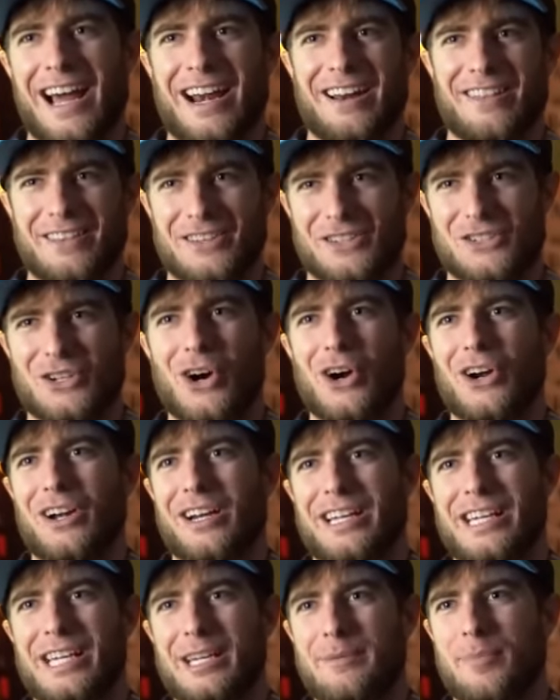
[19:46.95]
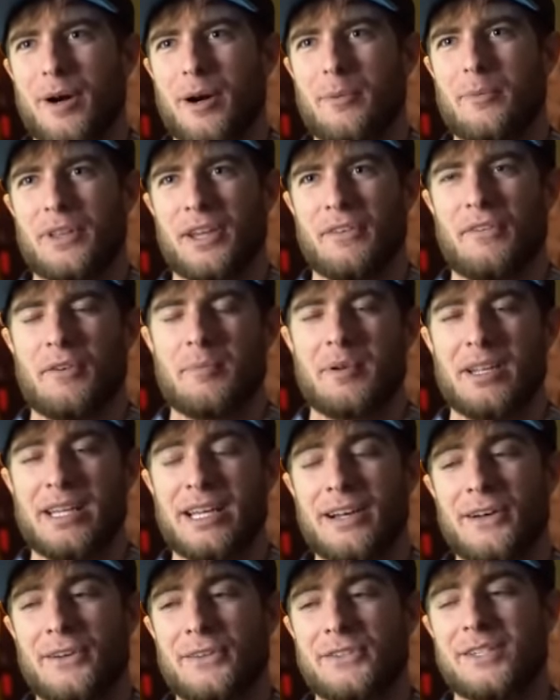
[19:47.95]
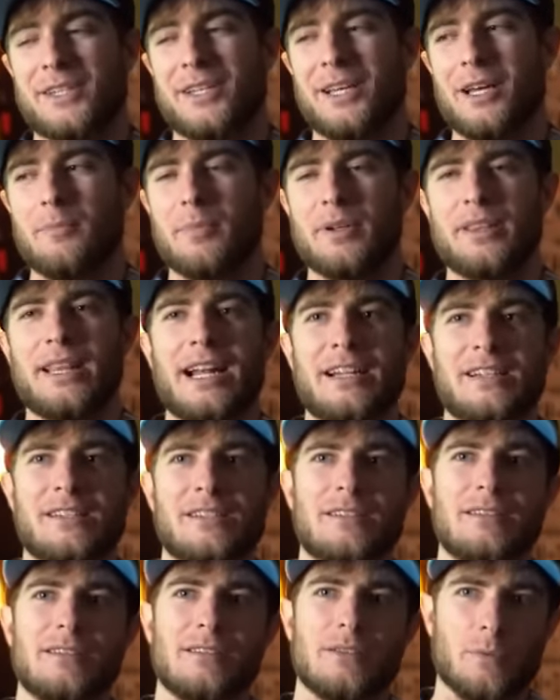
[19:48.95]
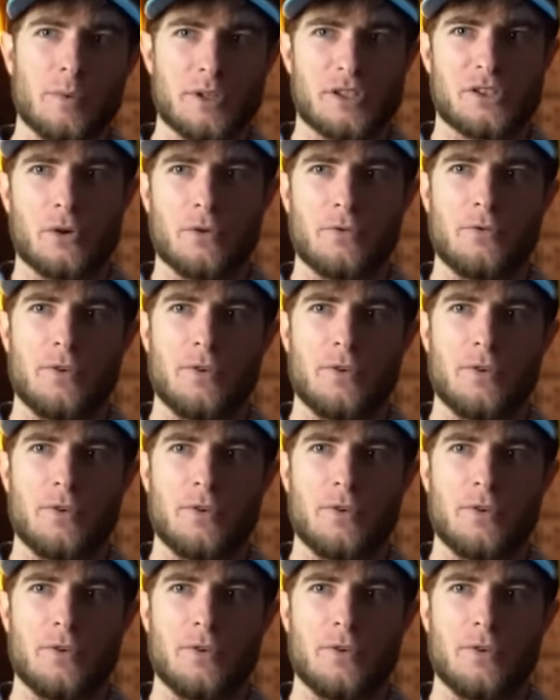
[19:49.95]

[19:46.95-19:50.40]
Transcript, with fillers: out of this car to keep up with everybody else. But that's what's so